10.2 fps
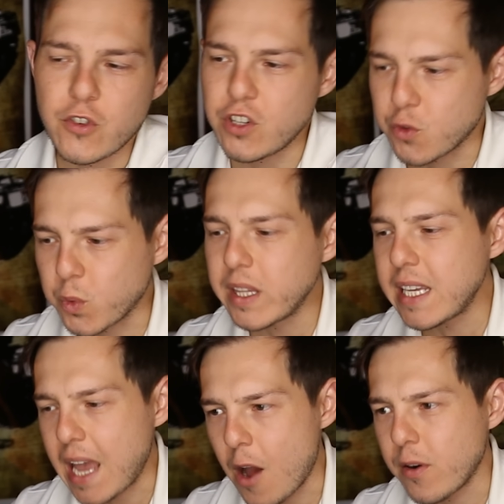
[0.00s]
When she's
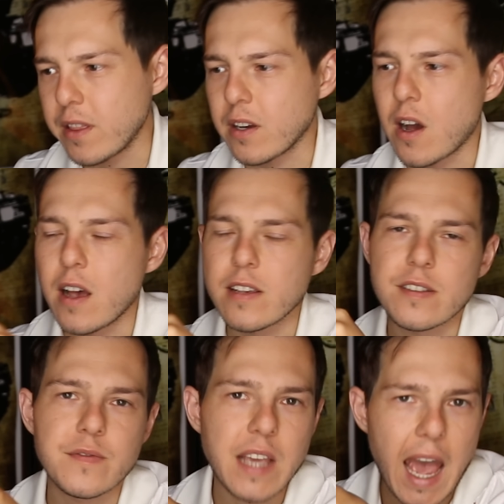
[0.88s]
really counting the
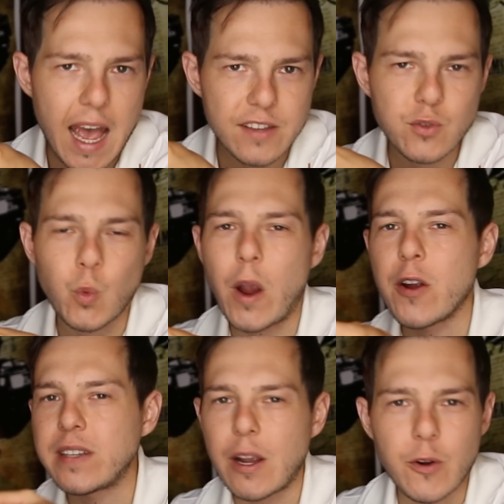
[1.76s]
cost of gas,
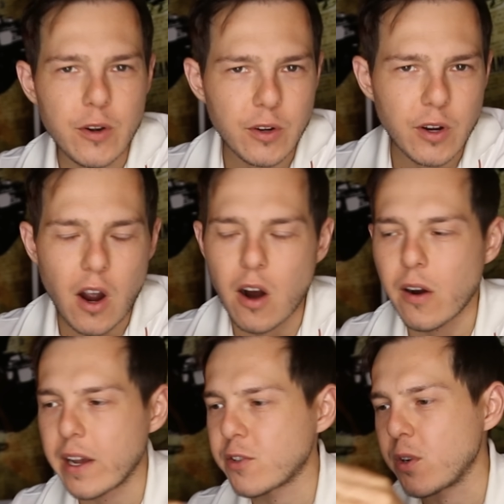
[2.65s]
wear and tear on her
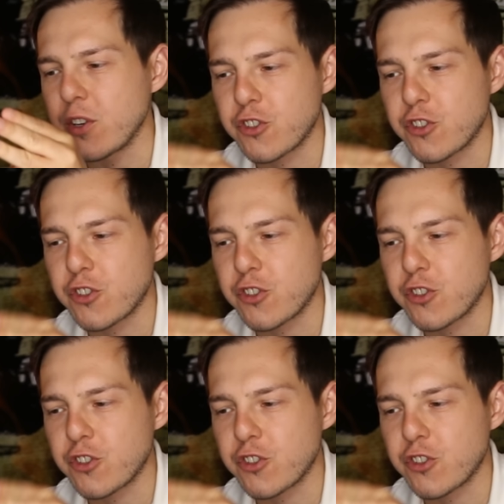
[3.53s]
car, extra